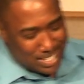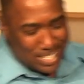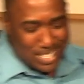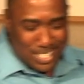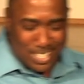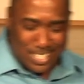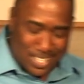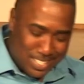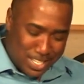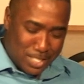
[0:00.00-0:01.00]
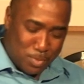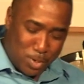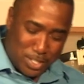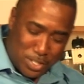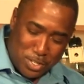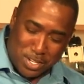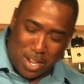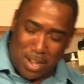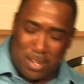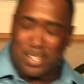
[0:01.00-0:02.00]
it says, what do you
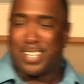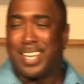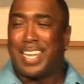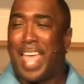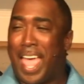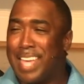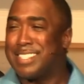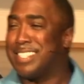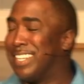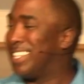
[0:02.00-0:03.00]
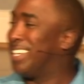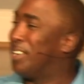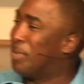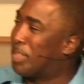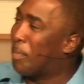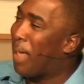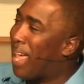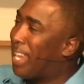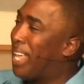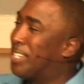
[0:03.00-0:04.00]
call an acid with a
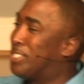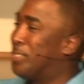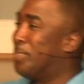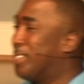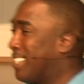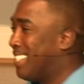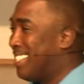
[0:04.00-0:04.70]
bad attitude?